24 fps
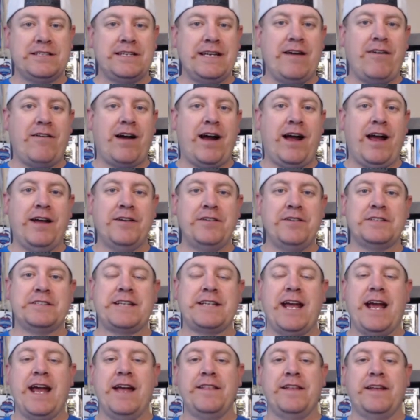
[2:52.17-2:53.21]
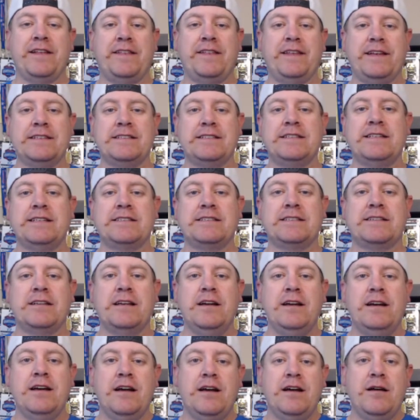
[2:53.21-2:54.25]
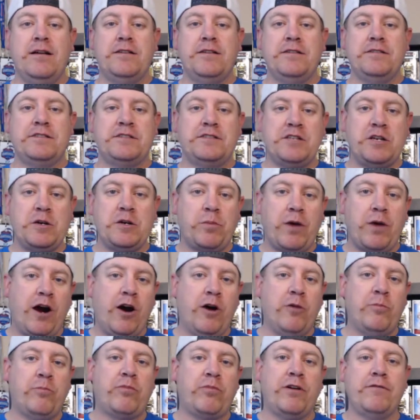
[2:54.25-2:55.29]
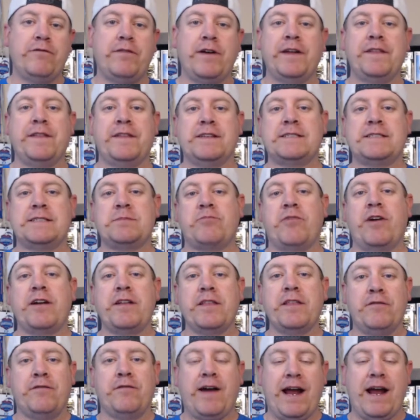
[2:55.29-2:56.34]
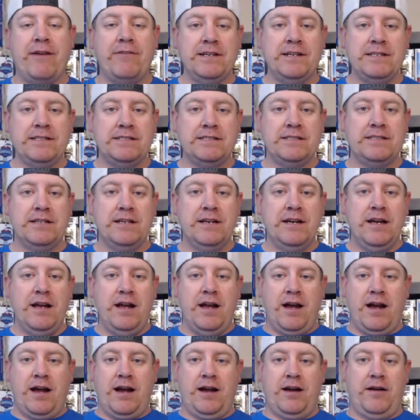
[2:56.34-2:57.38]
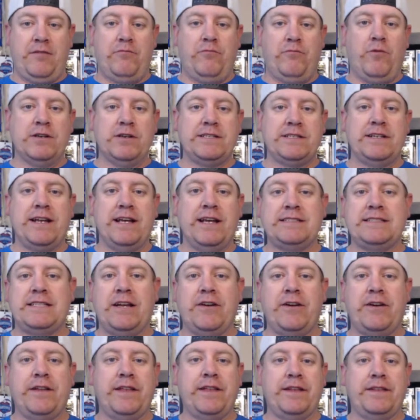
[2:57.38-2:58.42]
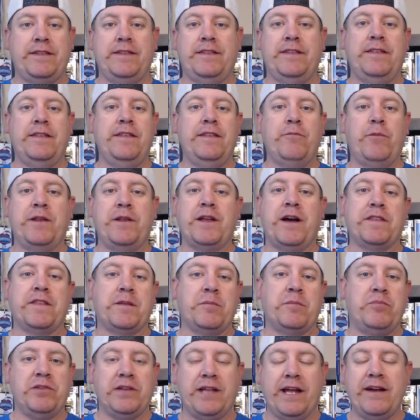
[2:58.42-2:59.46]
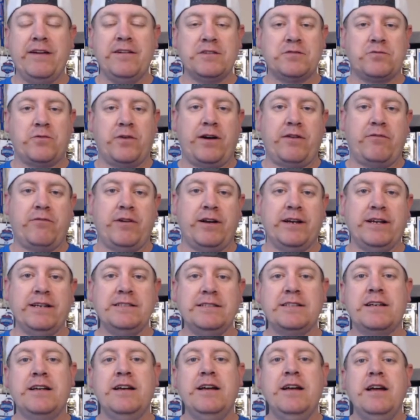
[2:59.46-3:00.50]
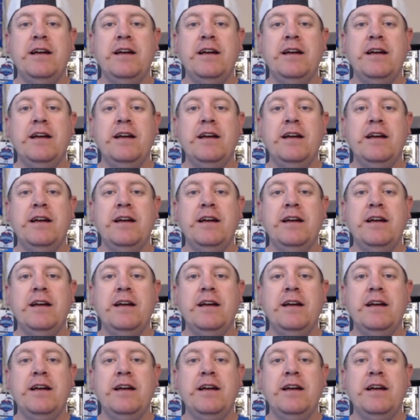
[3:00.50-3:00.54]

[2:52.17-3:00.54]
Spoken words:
Now, I understand that this is to help prevent the spread of the virus. Wasn't necessarily that we thought the players were at risk.